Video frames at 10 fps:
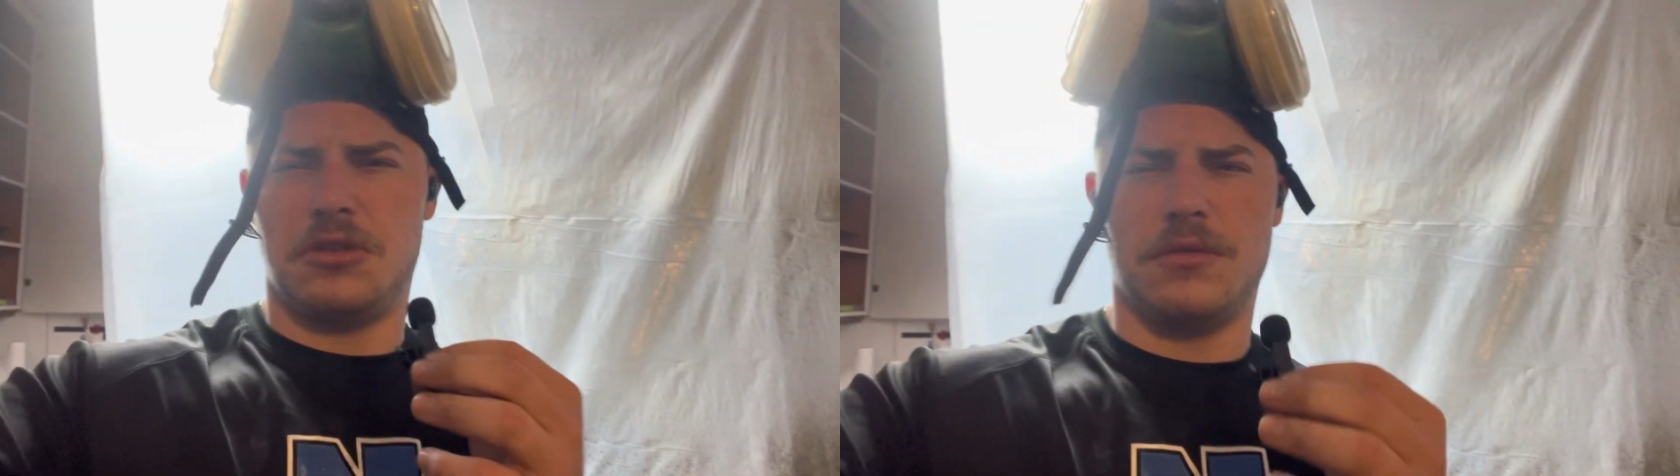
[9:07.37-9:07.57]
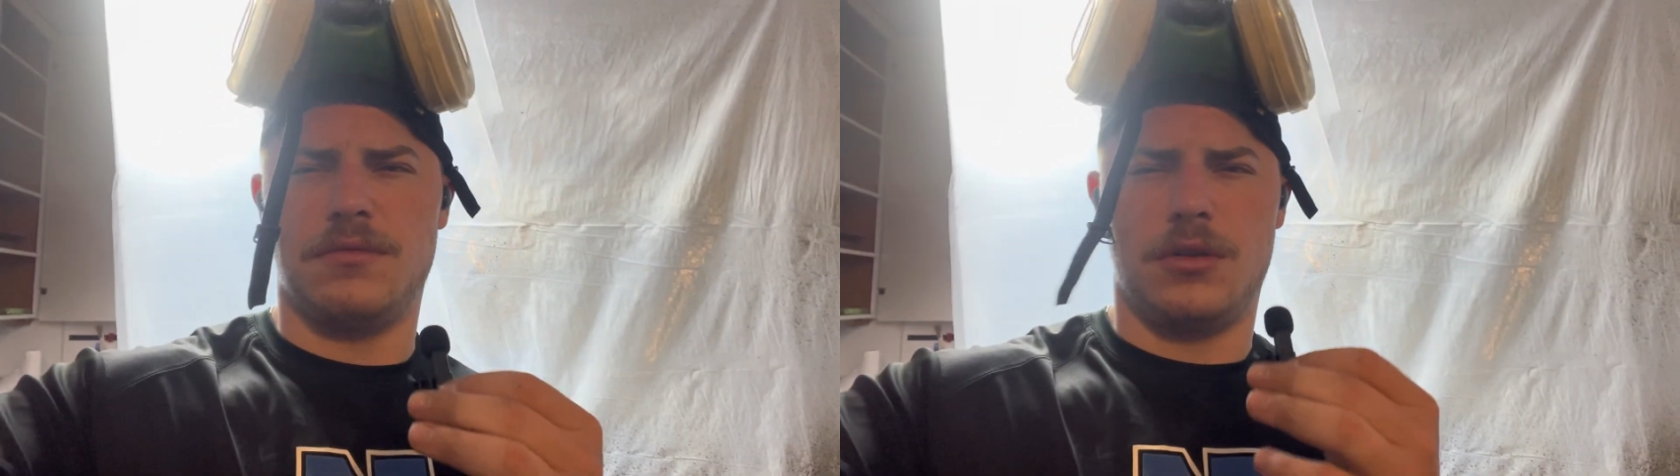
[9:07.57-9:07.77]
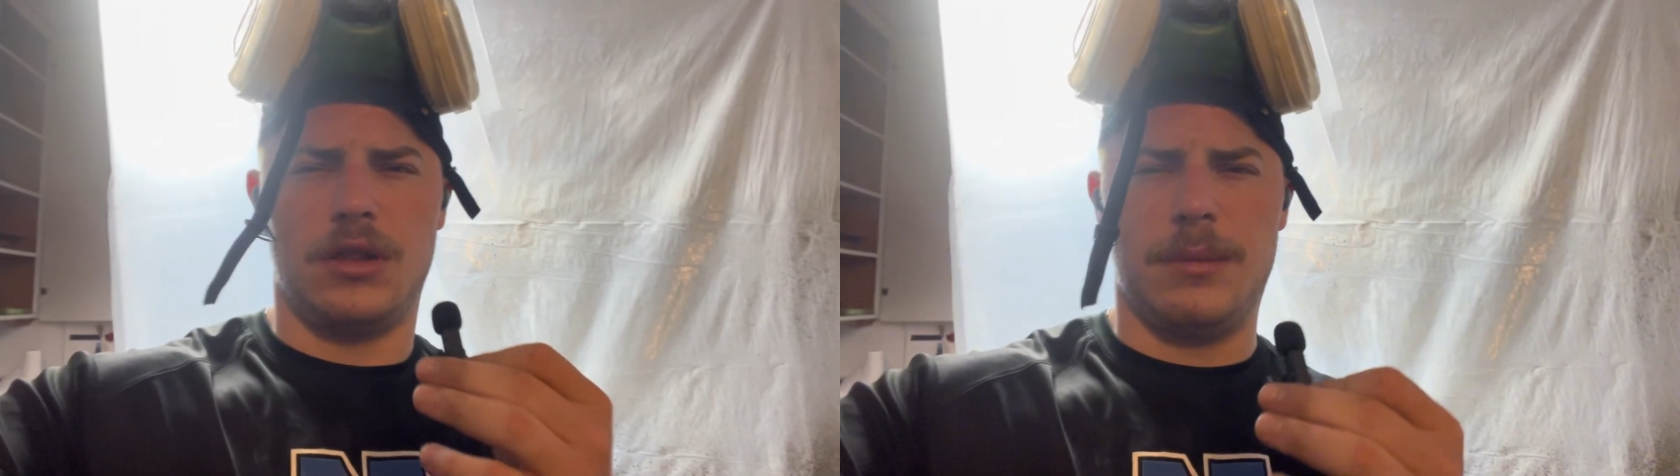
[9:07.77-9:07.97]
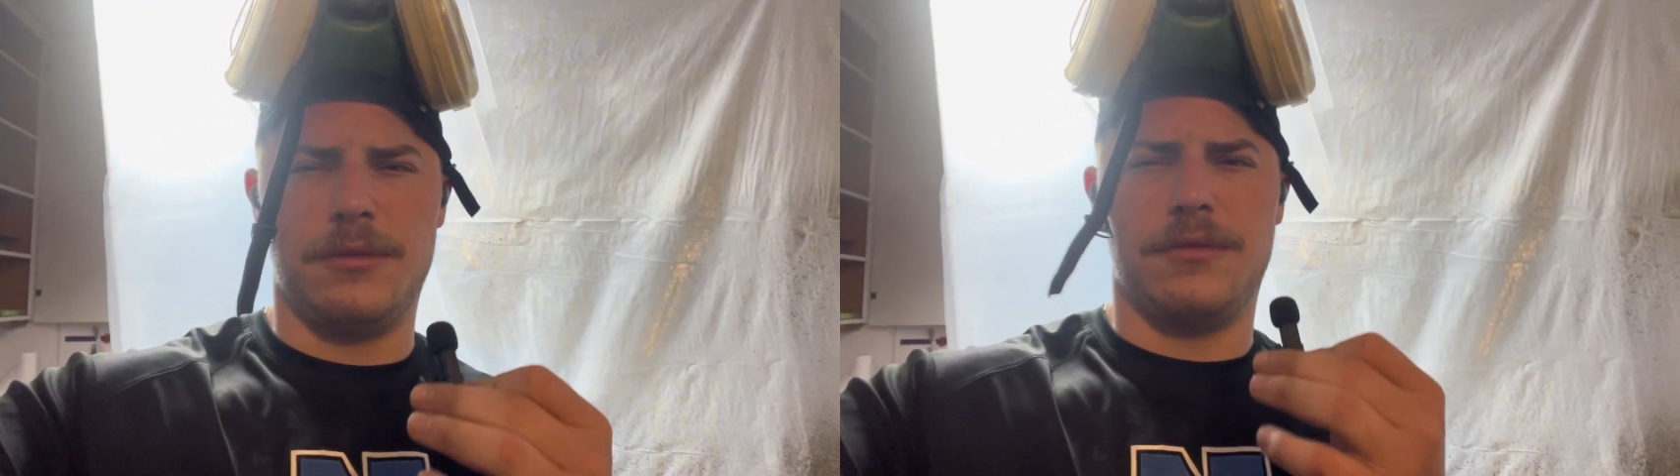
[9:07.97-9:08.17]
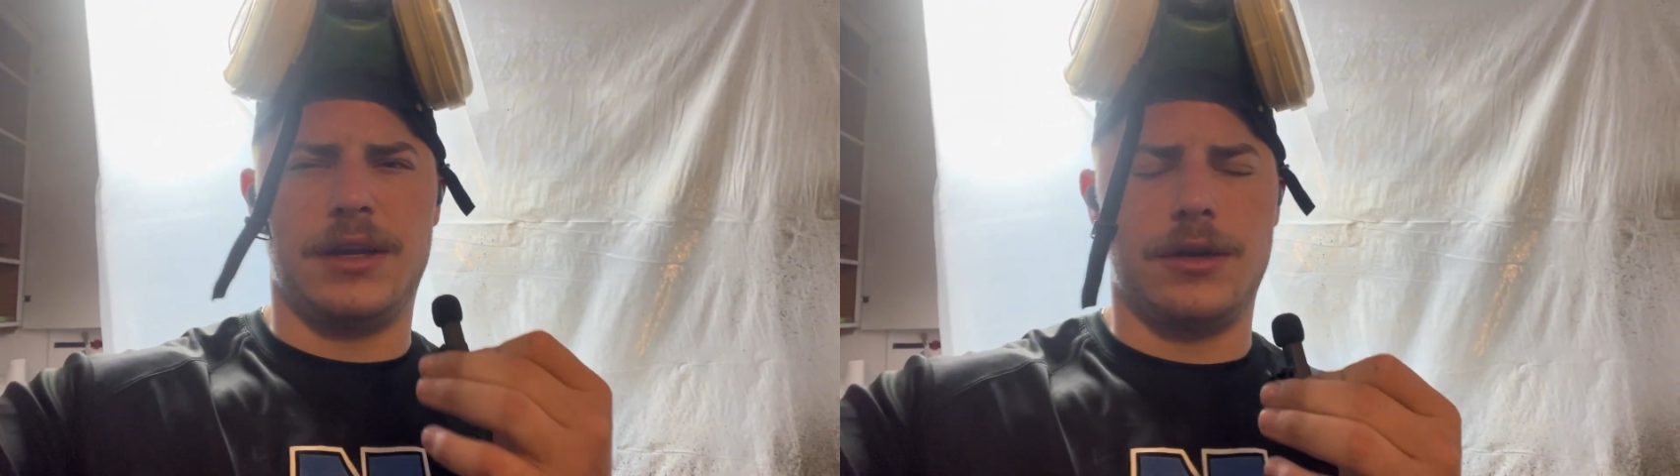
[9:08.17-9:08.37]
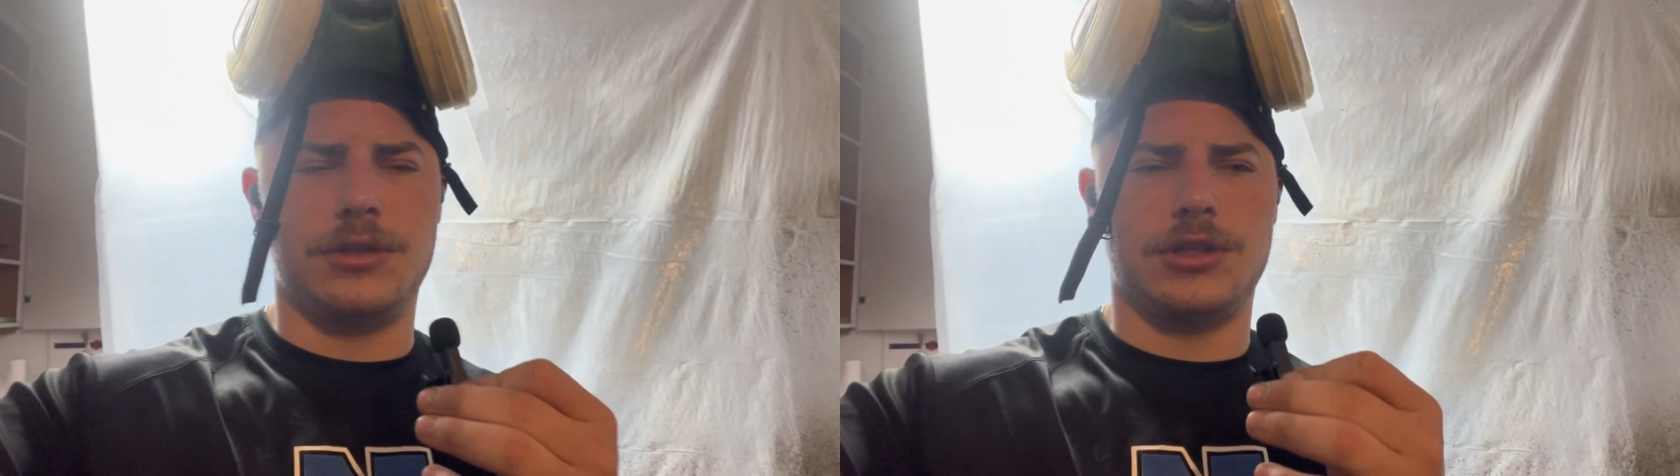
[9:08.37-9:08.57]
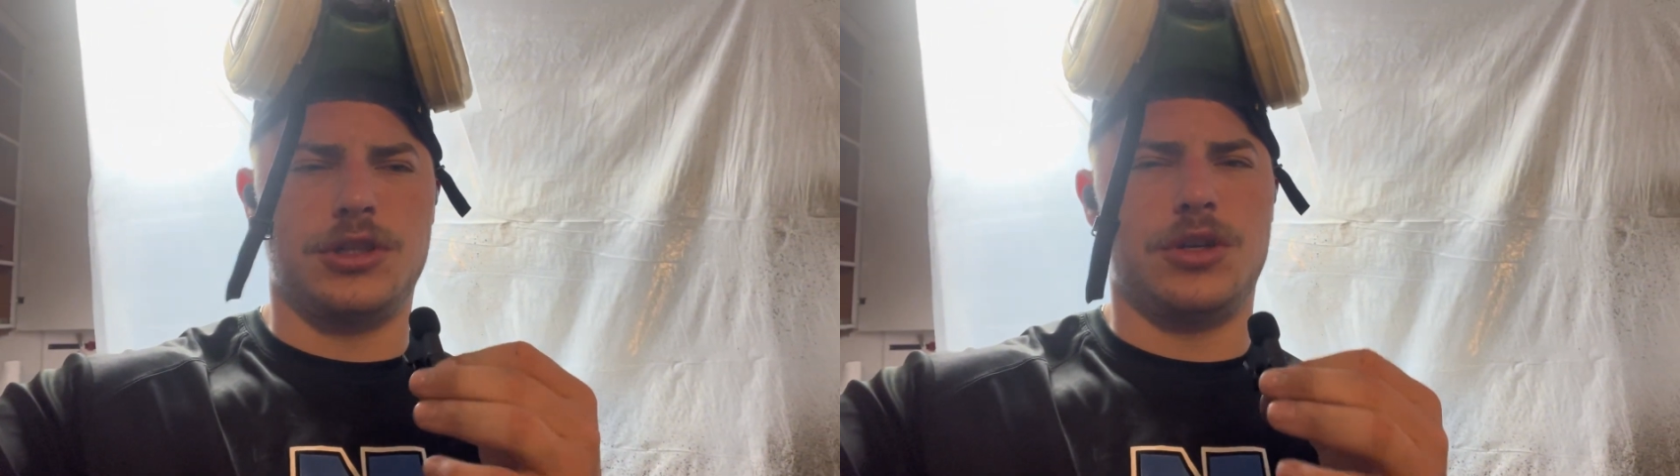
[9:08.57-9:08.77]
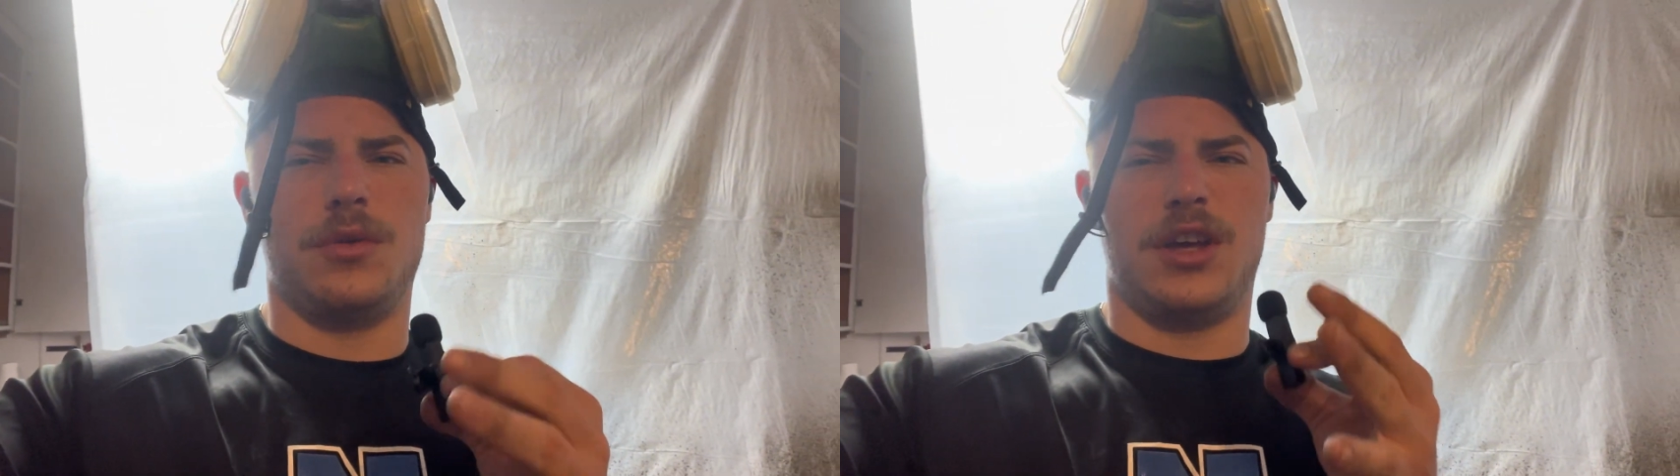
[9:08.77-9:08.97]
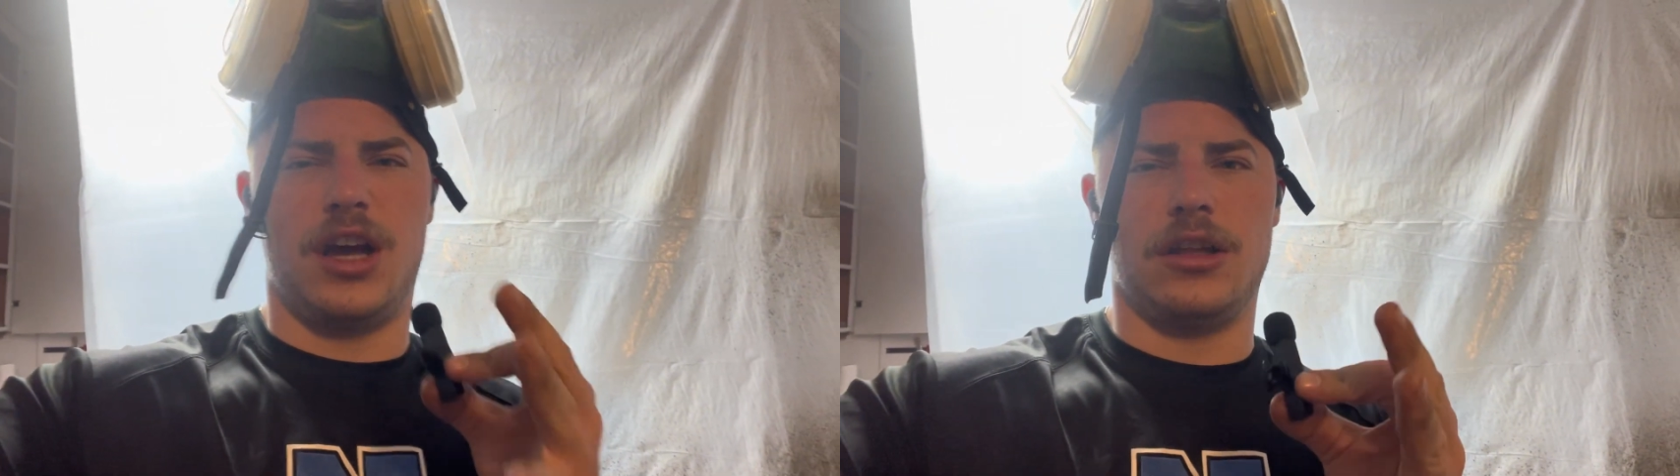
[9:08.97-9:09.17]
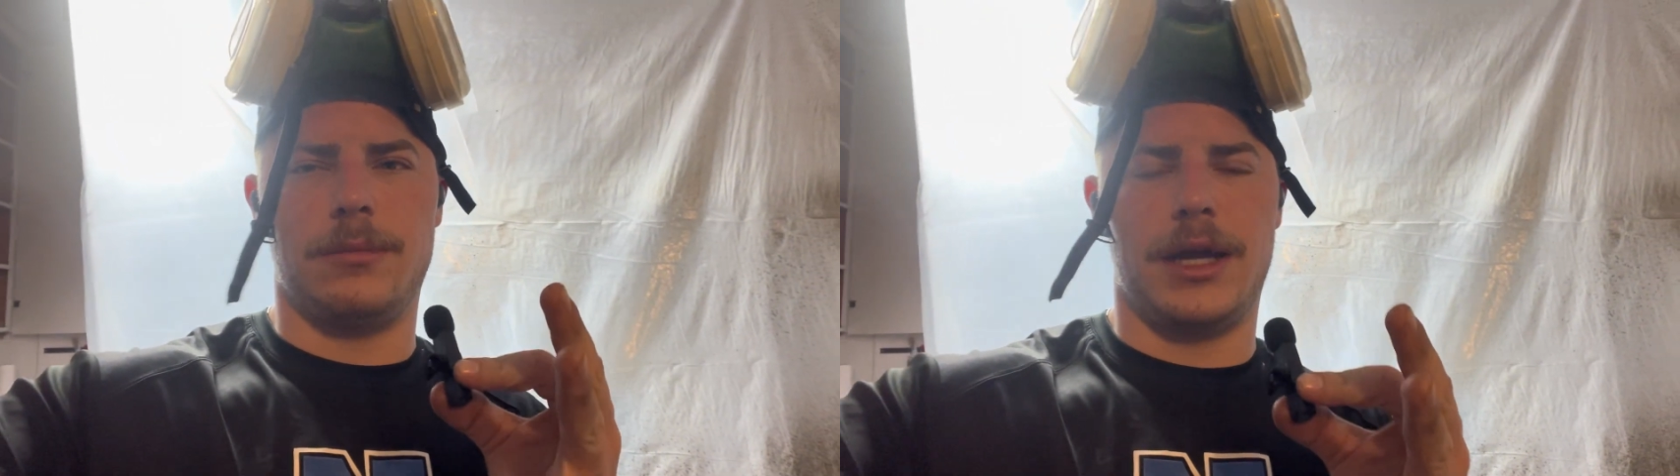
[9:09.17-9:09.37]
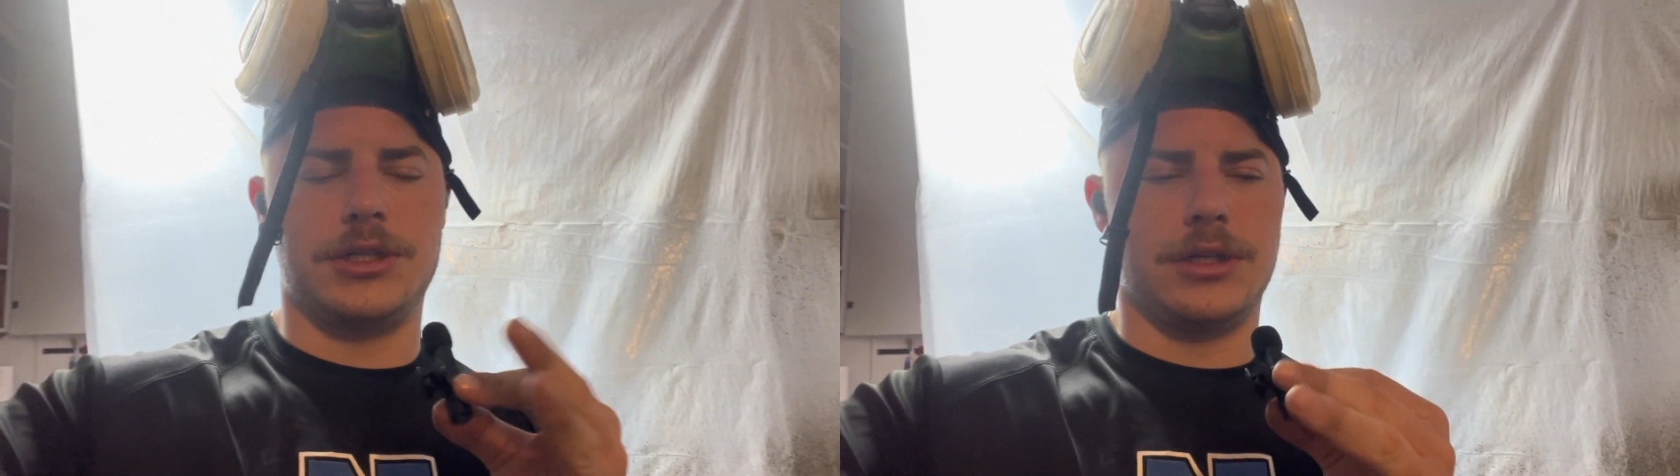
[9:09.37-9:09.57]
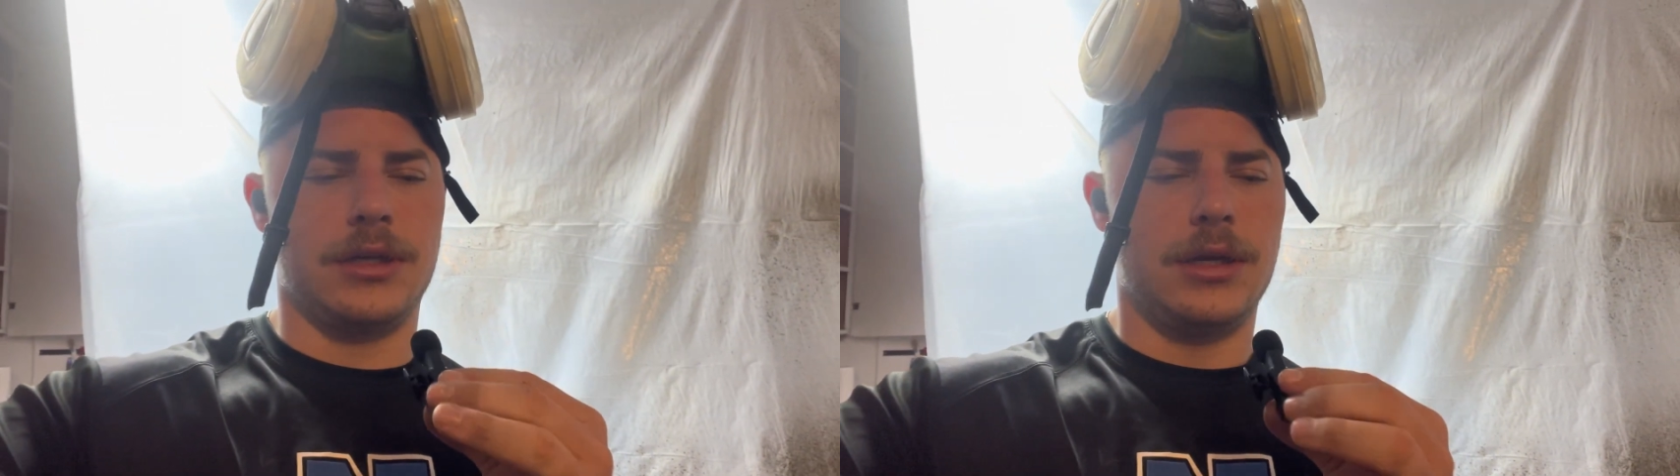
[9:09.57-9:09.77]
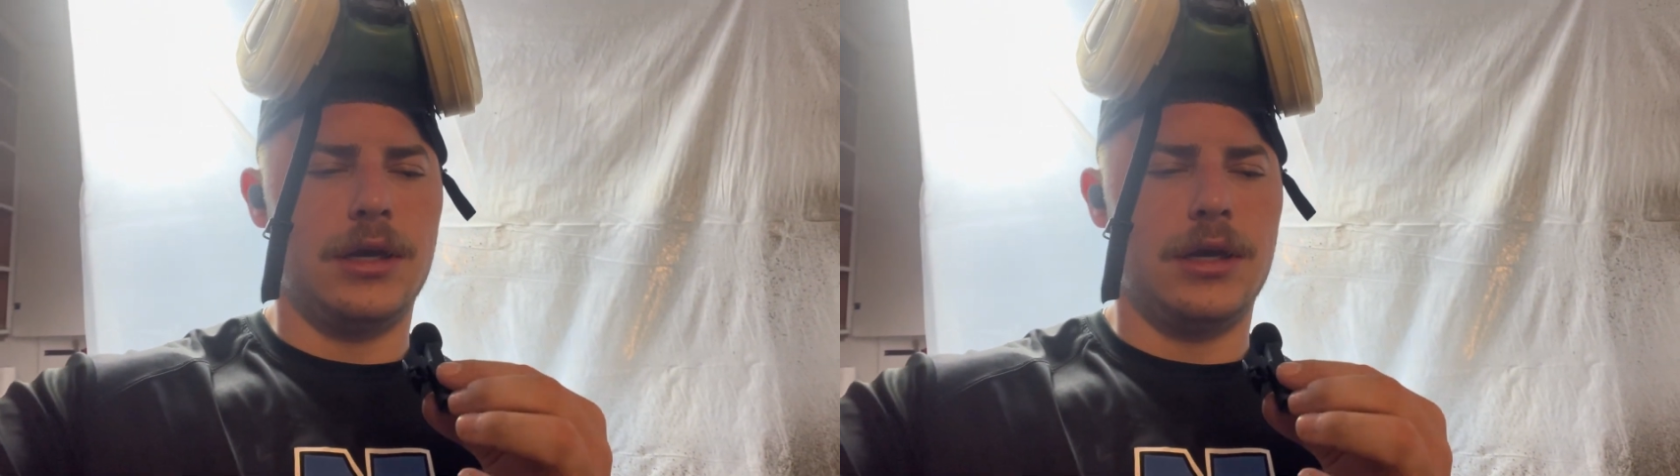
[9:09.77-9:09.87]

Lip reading: good clip or video just to show the color matching